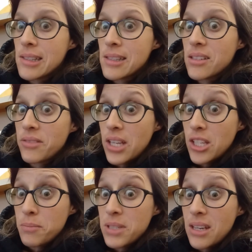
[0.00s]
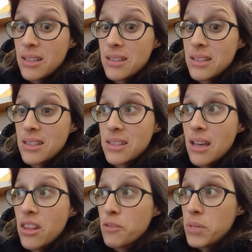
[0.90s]
developed as
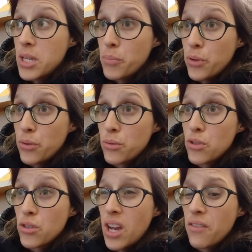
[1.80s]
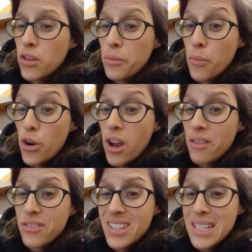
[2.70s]
other people who travel more
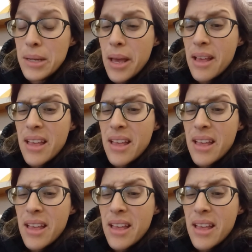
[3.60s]
often,